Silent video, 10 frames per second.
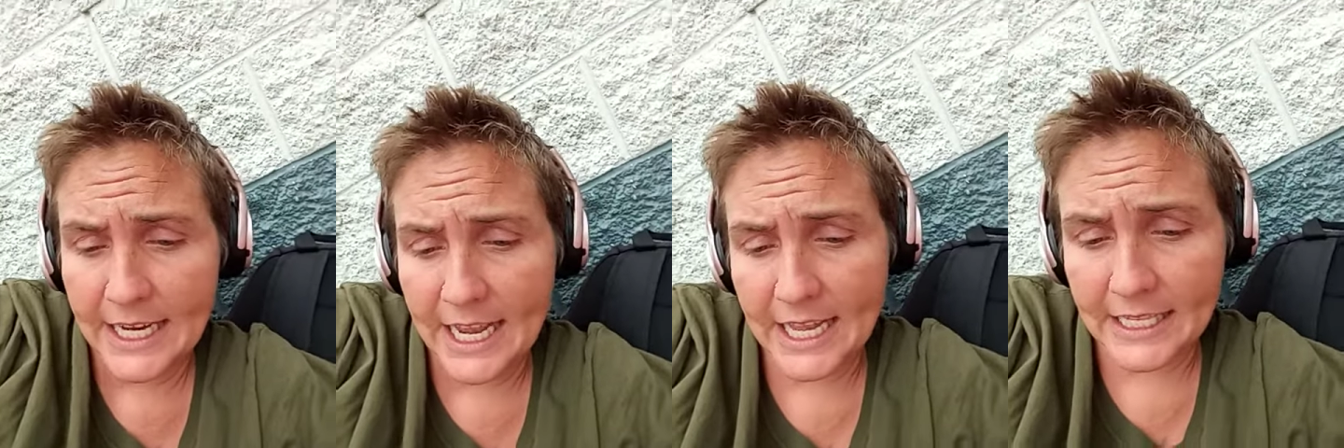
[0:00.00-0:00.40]

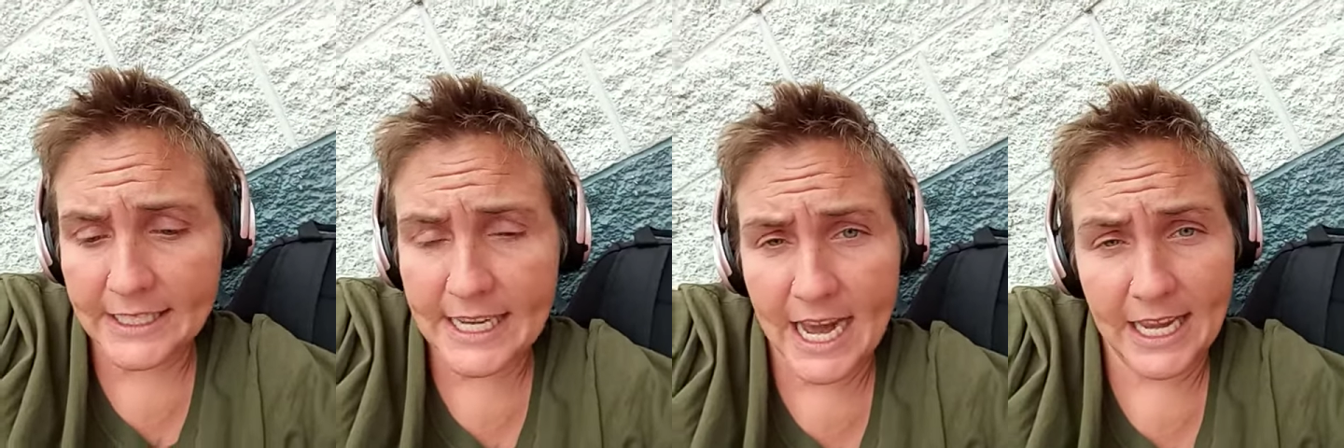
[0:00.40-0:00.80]

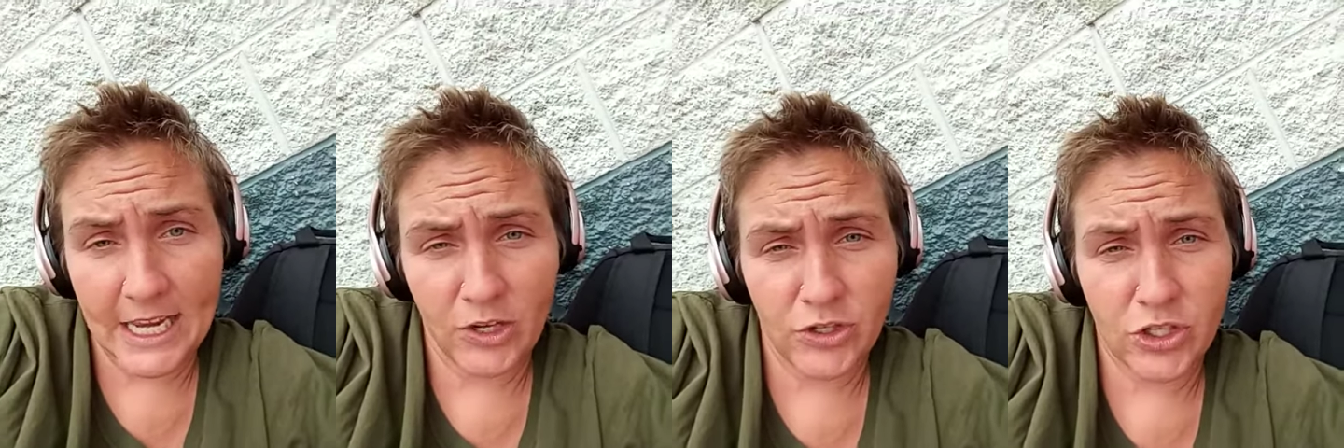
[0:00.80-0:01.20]
and saying,
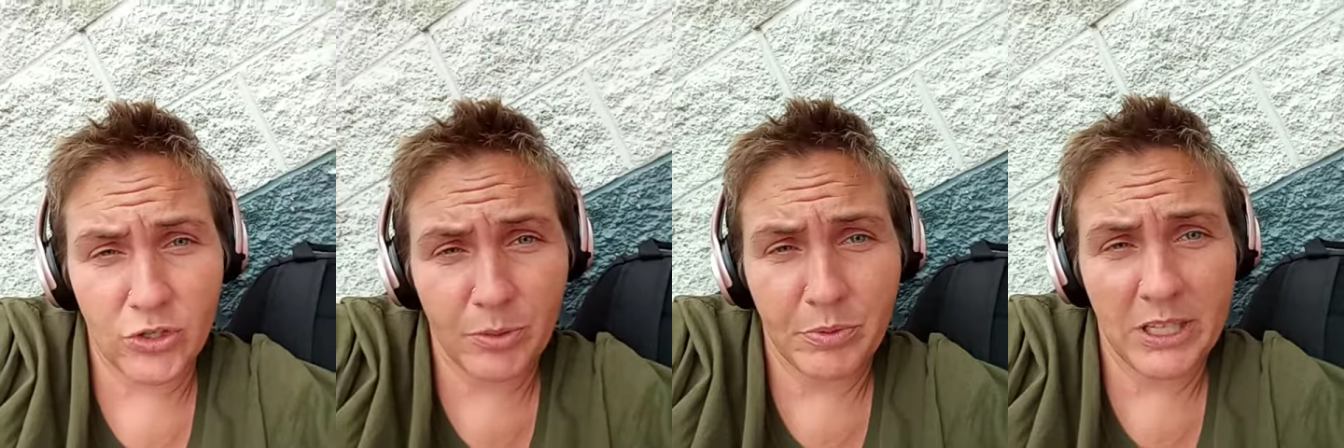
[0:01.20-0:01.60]
can you
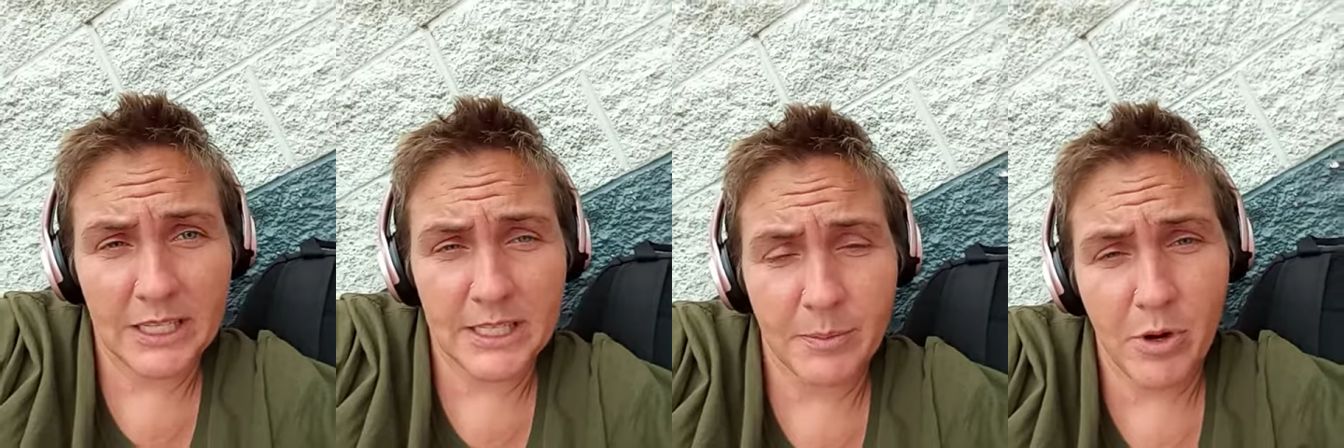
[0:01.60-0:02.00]
sue the
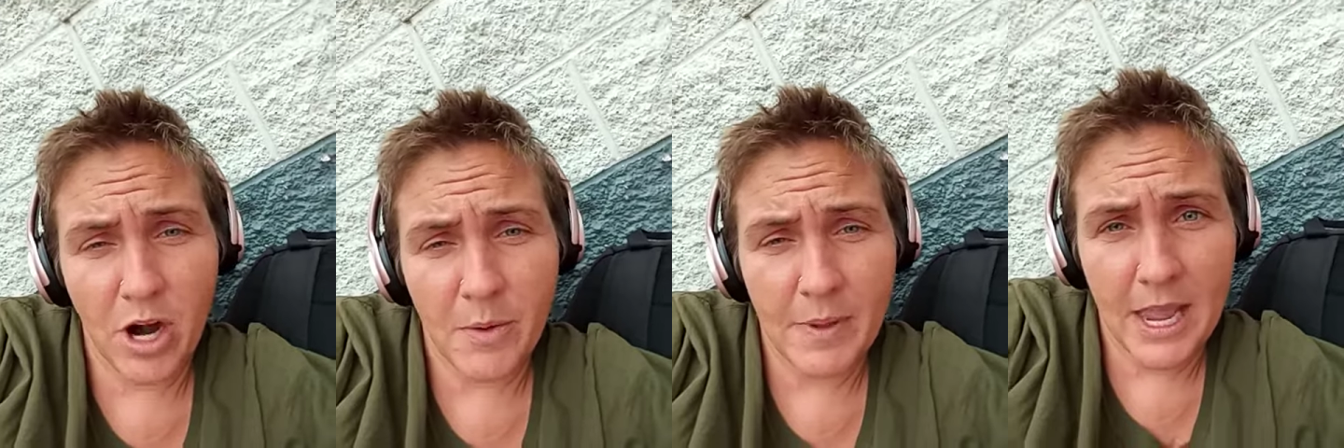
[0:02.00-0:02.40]
police
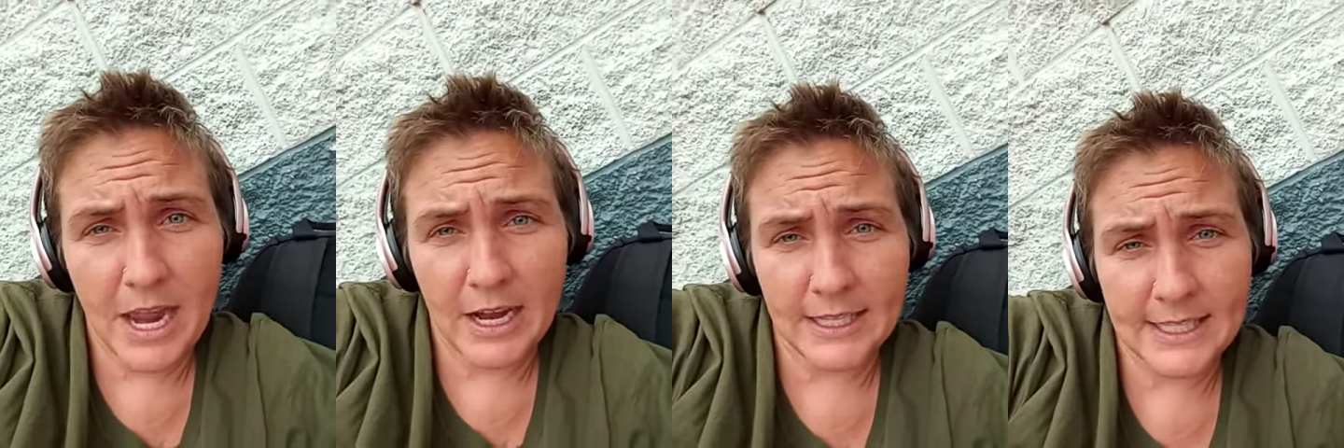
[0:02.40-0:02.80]

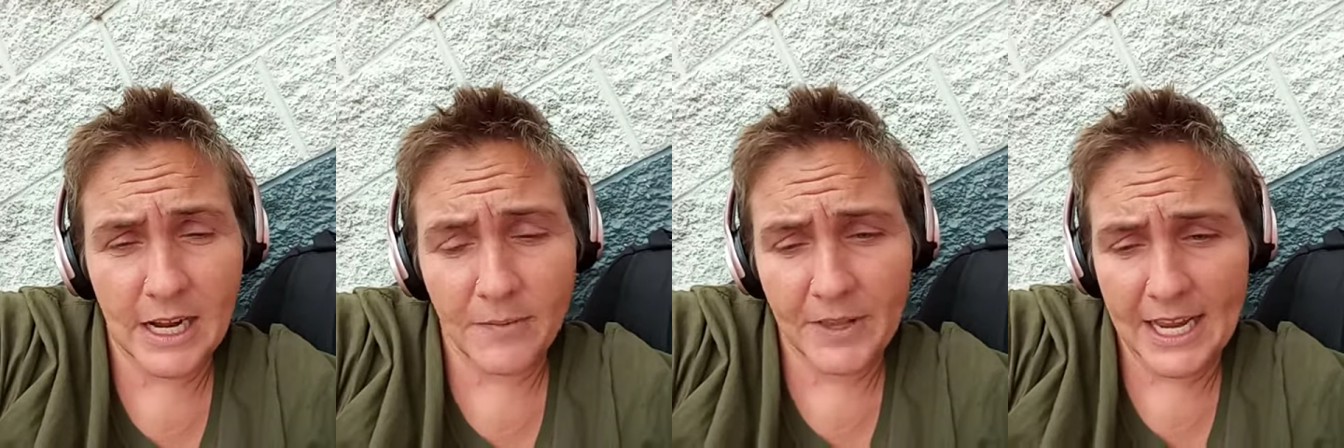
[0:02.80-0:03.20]
department and
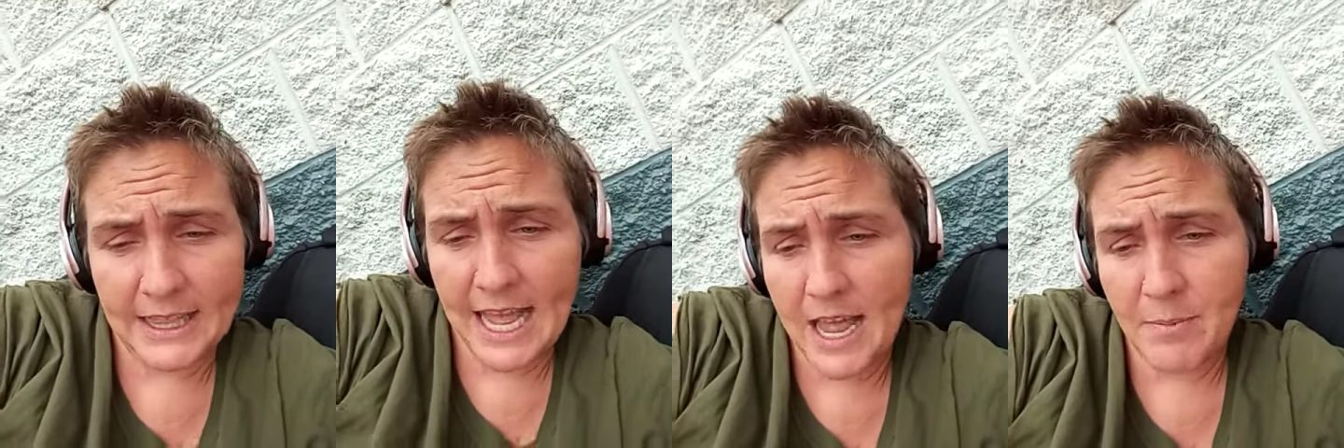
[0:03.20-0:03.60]
stuff like
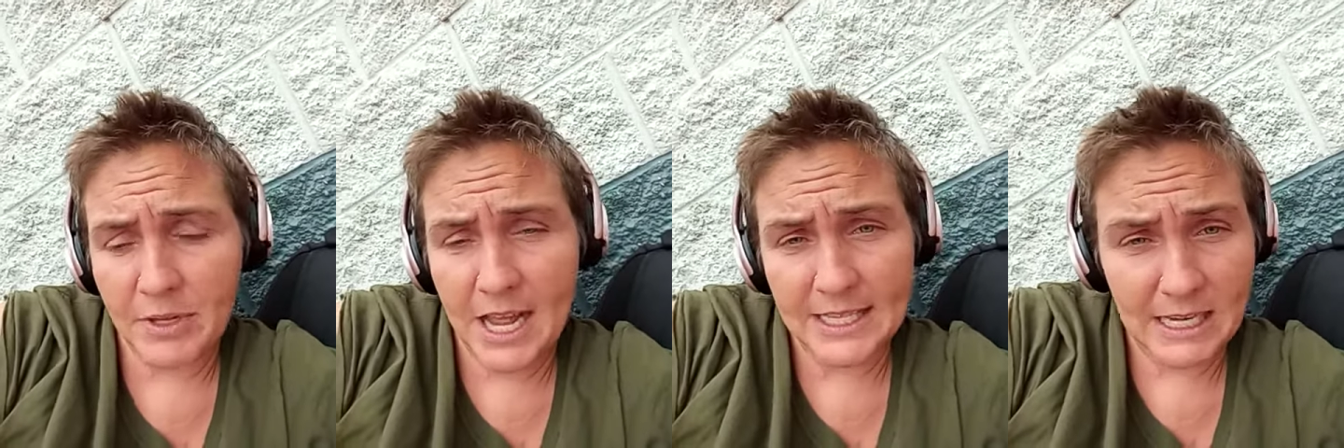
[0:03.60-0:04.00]
that, and
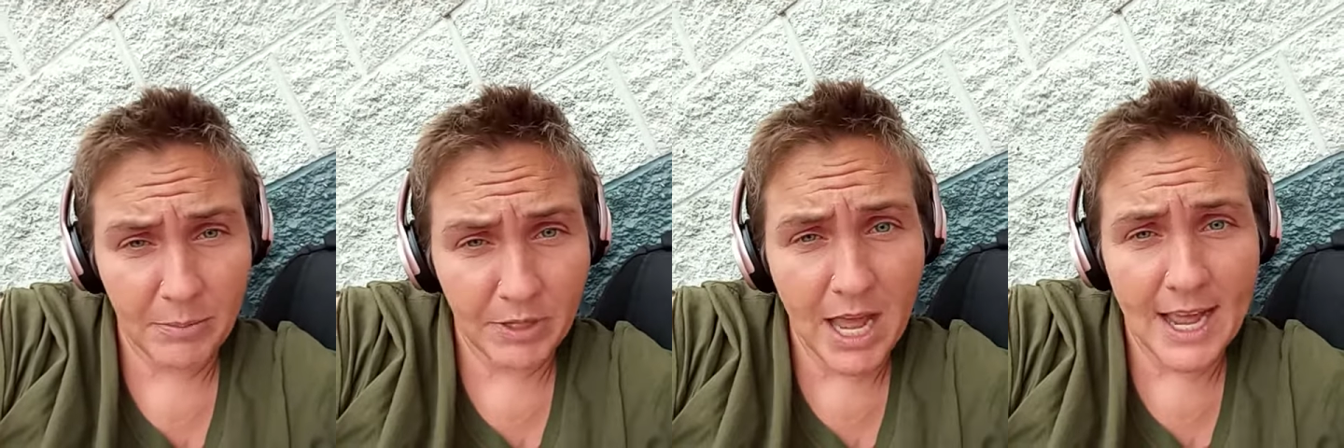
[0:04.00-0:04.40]
blase,
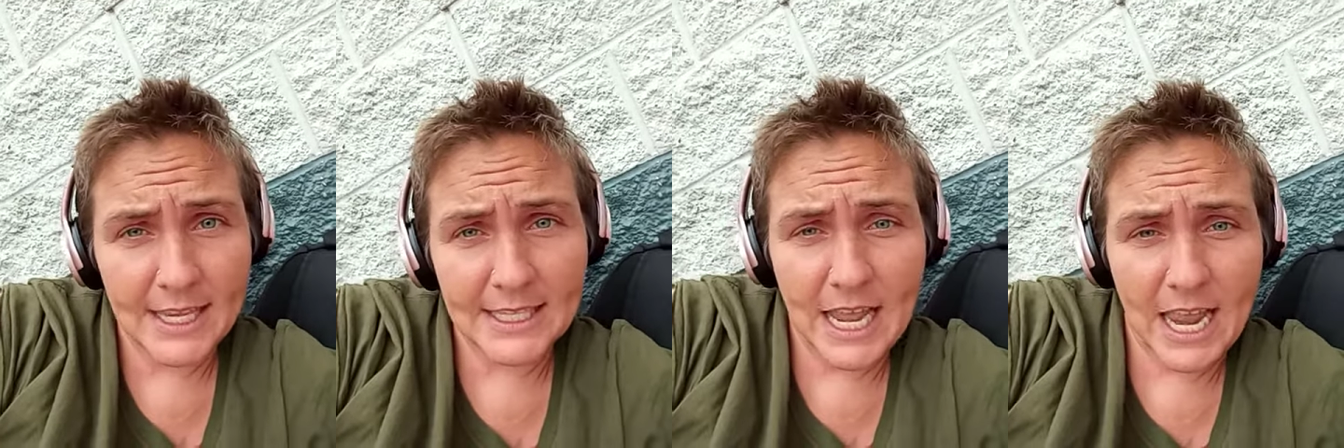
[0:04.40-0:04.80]

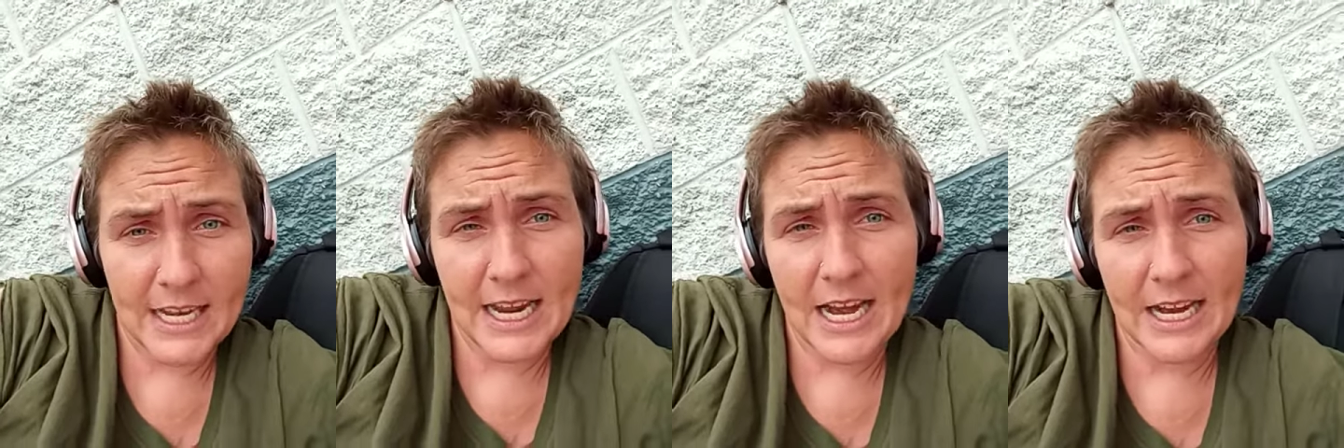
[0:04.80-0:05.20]
blase,
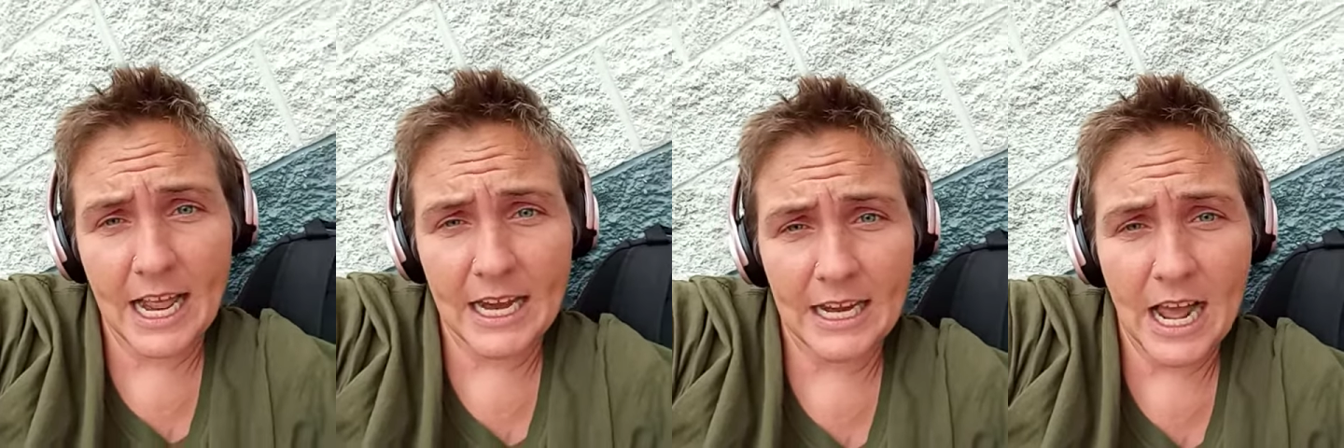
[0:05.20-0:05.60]
and
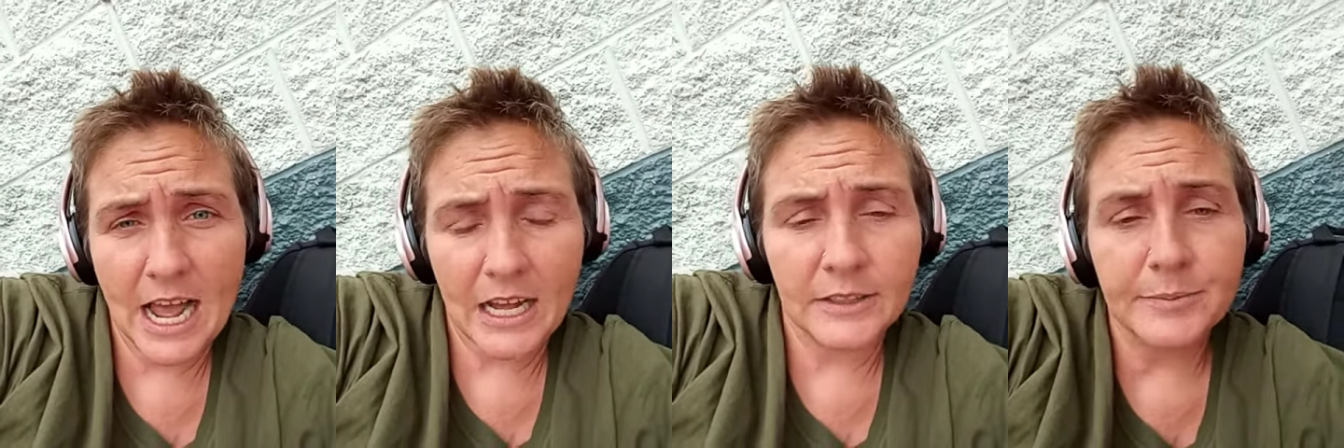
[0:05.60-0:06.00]

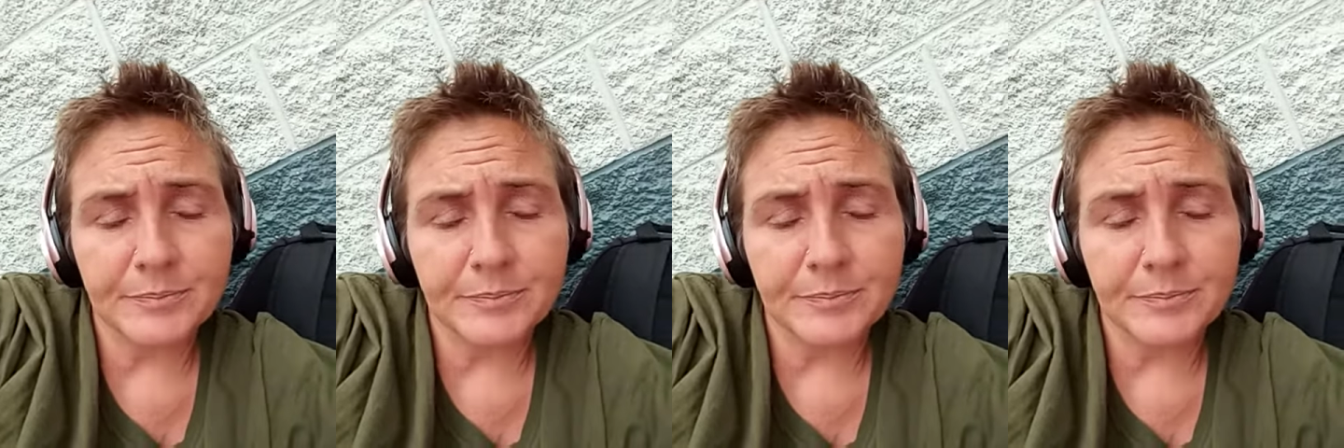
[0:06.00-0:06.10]
da-da-da-da-da.